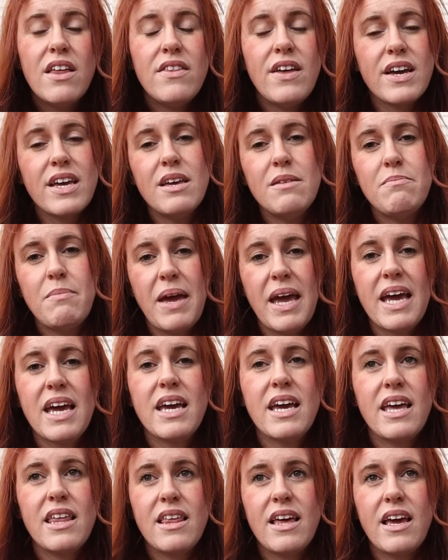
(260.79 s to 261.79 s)
that can
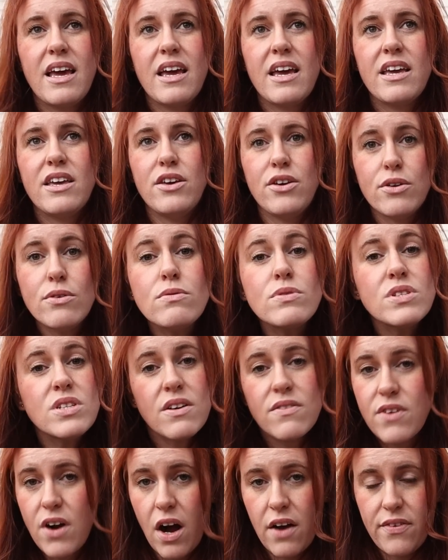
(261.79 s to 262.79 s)
make the use
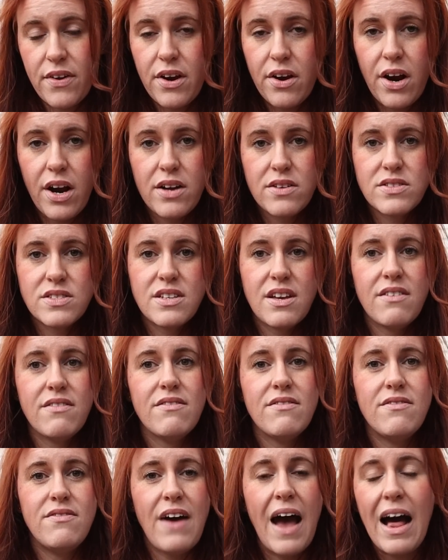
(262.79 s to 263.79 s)
of coffee grounds
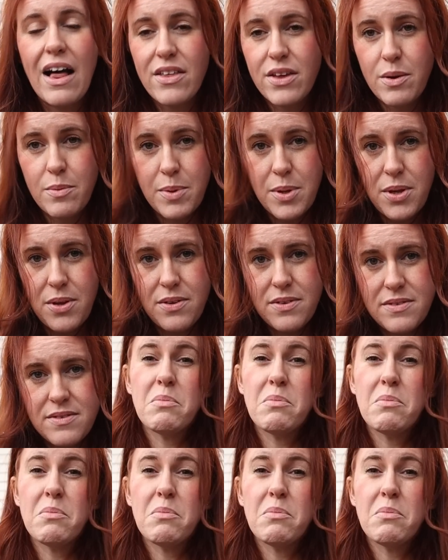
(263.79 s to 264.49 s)
valuable?